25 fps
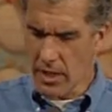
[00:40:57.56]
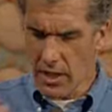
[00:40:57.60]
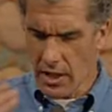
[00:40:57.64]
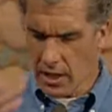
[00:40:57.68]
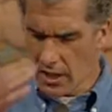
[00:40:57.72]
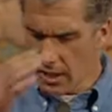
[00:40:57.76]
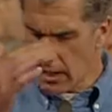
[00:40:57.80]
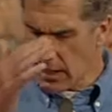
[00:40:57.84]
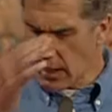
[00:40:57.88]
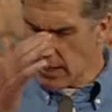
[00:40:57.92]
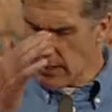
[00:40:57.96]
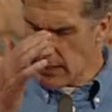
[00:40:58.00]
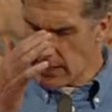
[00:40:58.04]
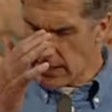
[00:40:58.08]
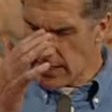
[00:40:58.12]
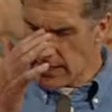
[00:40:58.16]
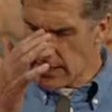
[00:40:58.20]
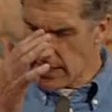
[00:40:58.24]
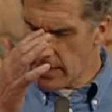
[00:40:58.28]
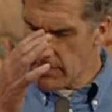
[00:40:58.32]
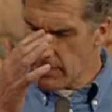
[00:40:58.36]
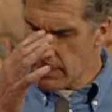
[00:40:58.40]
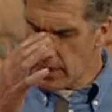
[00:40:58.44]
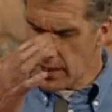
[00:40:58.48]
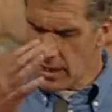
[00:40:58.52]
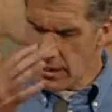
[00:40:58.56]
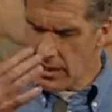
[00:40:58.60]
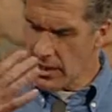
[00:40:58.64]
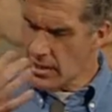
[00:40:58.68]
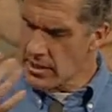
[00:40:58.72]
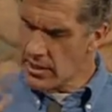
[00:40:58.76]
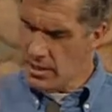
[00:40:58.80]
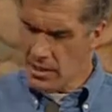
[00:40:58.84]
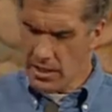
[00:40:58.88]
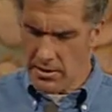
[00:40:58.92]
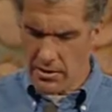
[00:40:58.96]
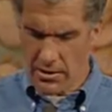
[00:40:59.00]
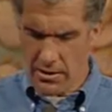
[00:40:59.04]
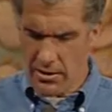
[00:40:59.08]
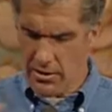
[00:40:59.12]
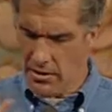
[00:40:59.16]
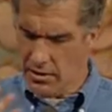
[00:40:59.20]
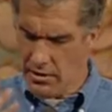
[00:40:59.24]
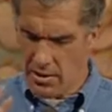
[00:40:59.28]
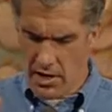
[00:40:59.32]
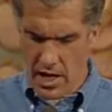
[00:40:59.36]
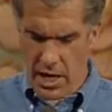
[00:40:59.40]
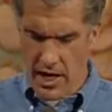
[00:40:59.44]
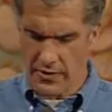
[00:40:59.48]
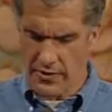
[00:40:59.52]
and as I said at the beginning,
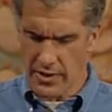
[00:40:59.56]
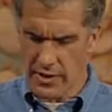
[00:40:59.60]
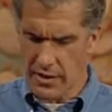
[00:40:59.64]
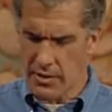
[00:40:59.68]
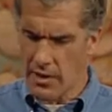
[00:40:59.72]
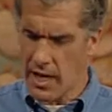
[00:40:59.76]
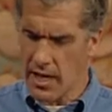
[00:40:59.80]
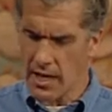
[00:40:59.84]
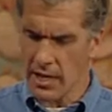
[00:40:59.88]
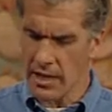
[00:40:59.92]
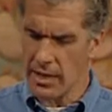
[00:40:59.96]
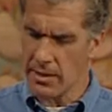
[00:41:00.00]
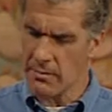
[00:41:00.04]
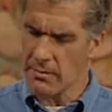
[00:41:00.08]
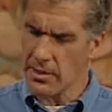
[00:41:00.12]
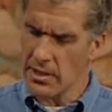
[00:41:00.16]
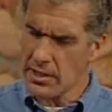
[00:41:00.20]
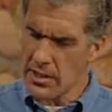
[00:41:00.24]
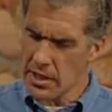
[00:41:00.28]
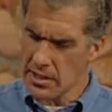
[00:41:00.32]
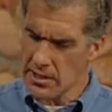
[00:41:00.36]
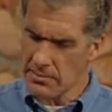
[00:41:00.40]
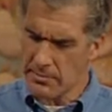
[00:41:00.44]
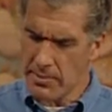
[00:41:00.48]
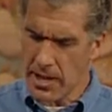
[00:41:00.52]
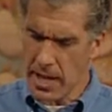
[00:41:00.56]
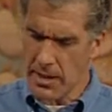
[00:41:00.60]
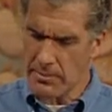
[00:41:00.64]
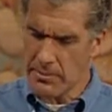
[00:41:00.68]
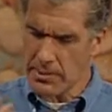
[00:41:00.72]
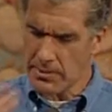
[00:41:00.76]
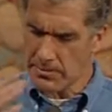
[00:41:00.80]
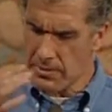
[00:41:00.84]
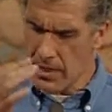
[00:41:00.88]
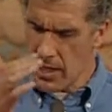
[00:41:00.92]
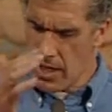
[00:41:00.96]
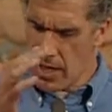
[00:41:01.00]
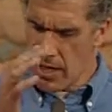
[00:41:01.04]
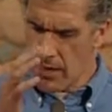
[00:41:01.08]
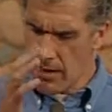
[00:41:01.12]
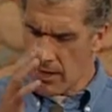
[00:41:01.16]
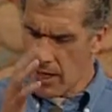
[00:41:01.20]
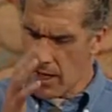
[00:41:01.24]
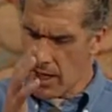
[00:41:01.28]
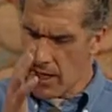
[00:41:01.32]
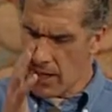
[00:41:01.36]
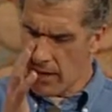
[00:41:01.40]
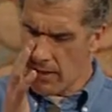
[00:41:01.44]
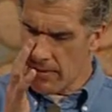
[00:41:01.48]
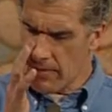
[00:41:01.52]
you don't have to do anything, but just perhaps
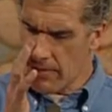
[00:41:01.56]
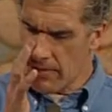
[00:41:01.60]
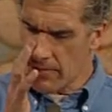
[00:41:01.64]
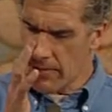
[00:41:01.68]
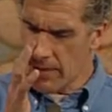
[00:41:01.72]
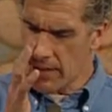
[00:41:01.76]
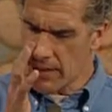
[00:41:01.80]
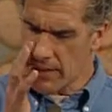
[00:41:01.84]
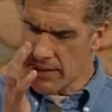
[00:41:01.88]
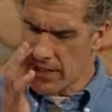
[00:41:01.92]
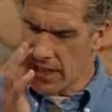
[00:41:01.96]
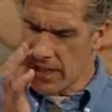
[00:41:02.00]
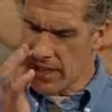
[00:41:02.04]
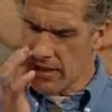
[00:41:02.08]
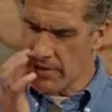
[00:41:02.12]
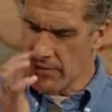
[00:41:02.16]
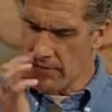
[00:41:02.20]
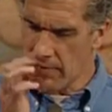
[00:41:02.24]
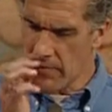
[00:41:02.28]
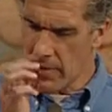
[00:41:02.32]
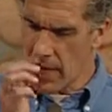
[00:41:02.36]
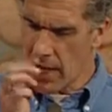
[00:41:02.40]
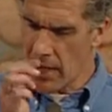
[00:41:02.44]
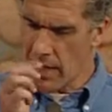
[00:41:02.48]
for the sake of